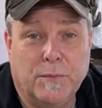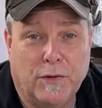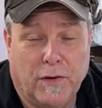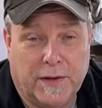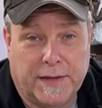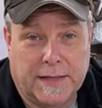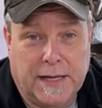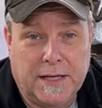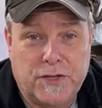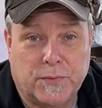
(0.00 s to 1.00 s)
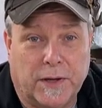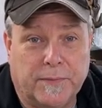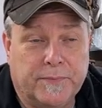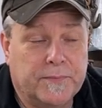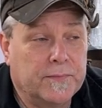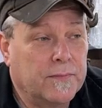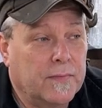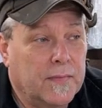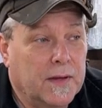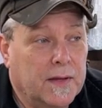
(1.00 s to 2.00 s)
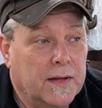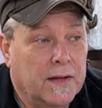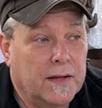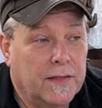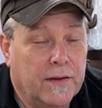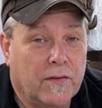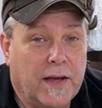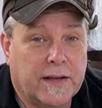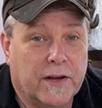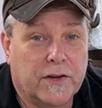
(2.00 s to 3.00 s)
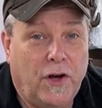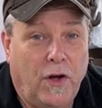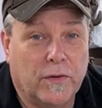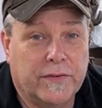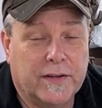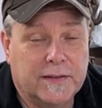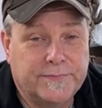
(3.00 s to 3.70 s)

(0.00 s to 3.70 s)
move on to the next one. They're like a cult.